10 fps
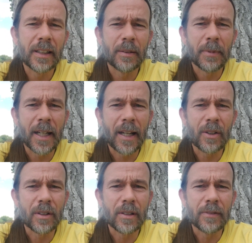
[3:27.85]
led me
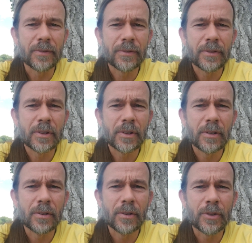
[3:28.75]
out of
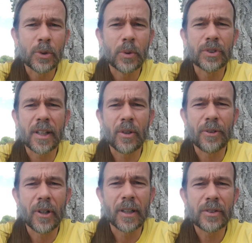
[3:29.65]
suicidal
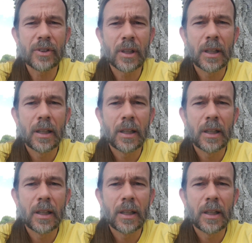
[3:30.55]
thoughts.